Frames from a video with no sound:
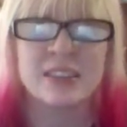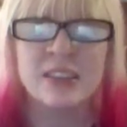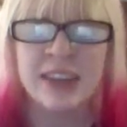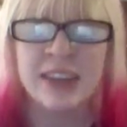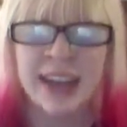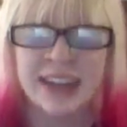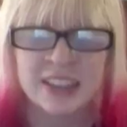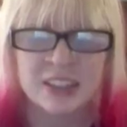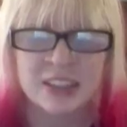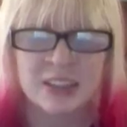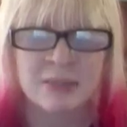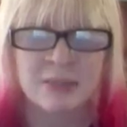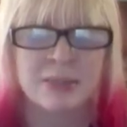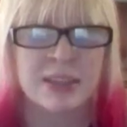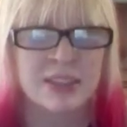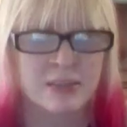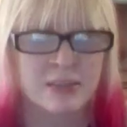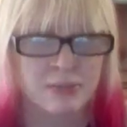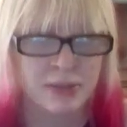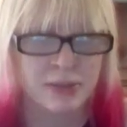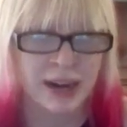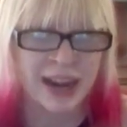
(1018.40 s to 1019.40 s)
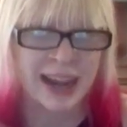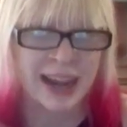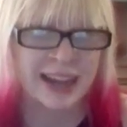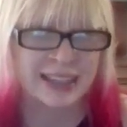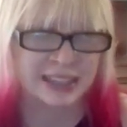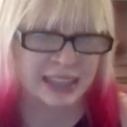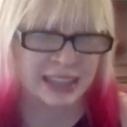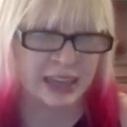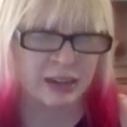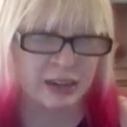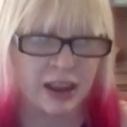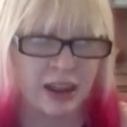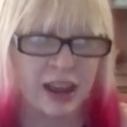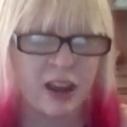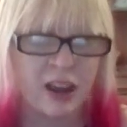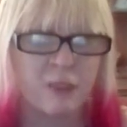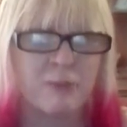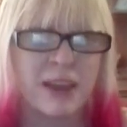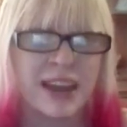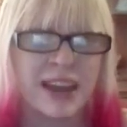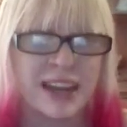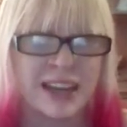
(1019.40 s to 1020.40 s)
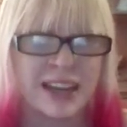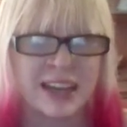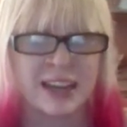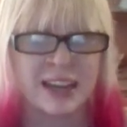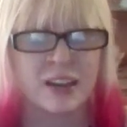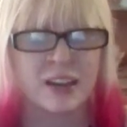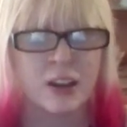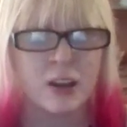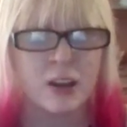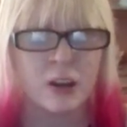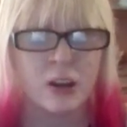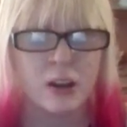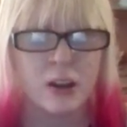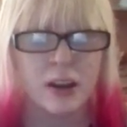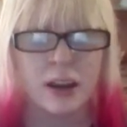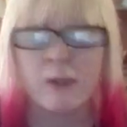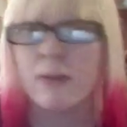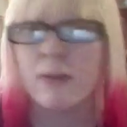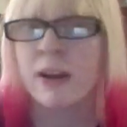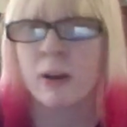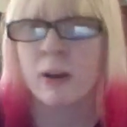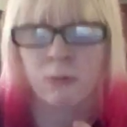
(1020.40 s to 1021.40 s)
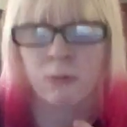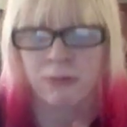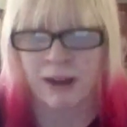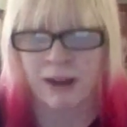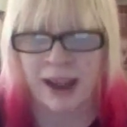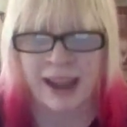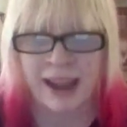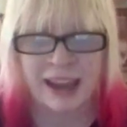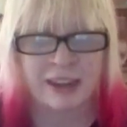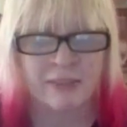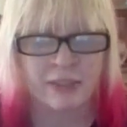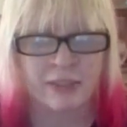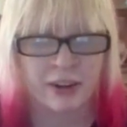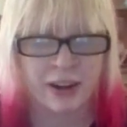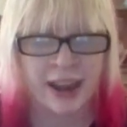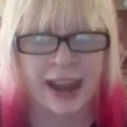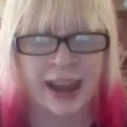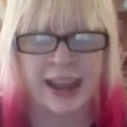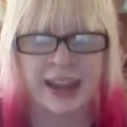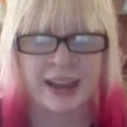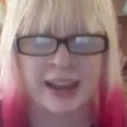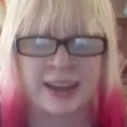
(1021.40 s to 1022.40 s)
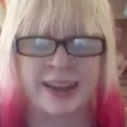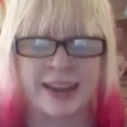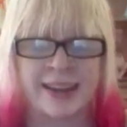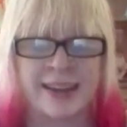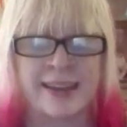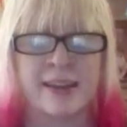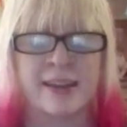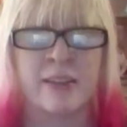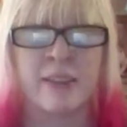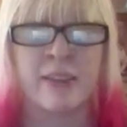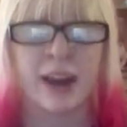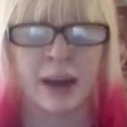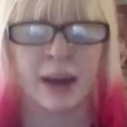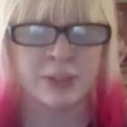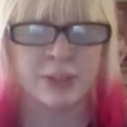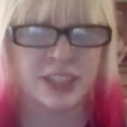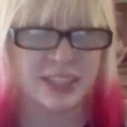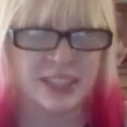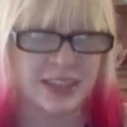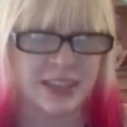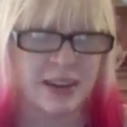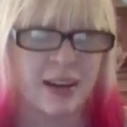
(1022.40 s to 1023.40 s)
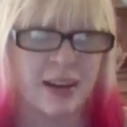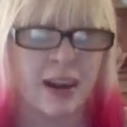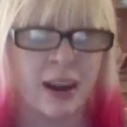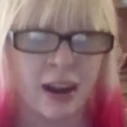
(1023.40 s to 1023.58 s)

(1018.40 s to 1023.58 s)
you'd actually be surprised on what a wide variety of options there